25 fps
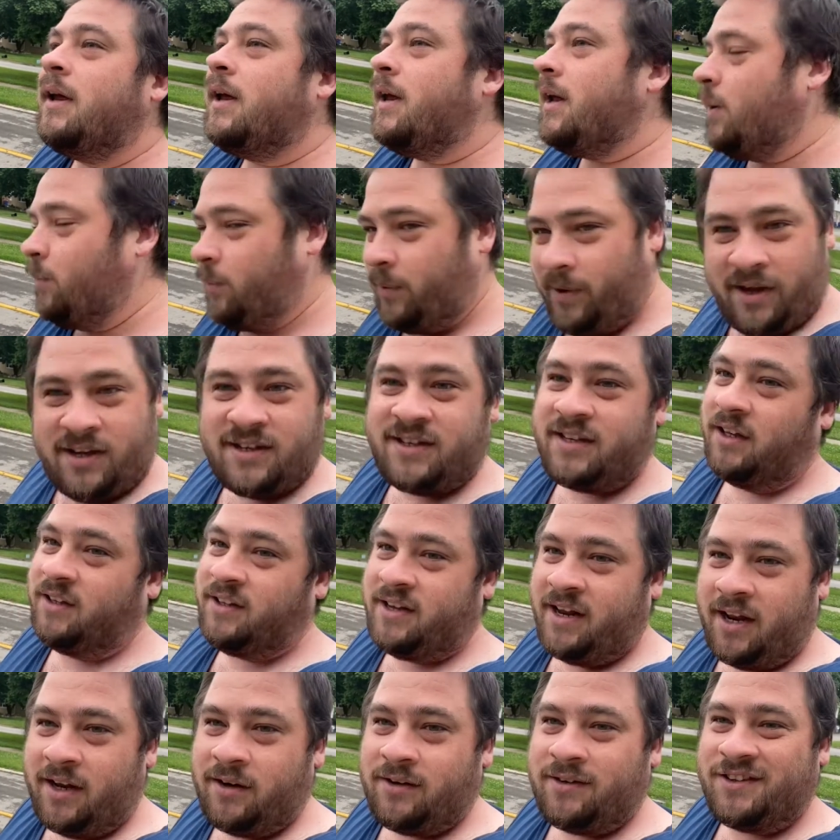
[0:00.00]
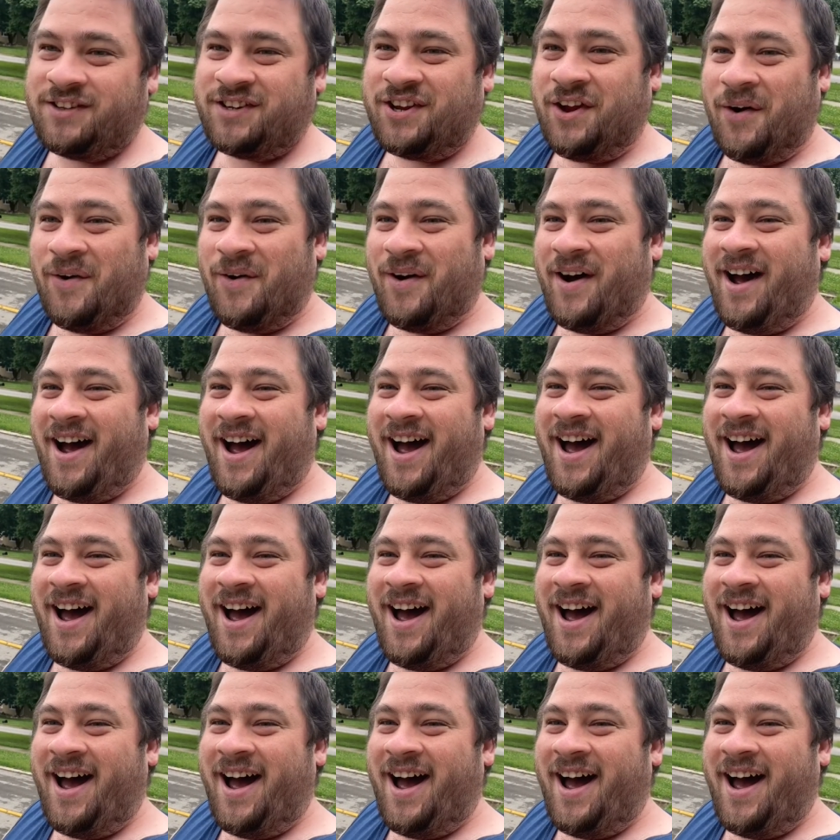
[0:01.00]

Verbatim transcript: it, we still did it. So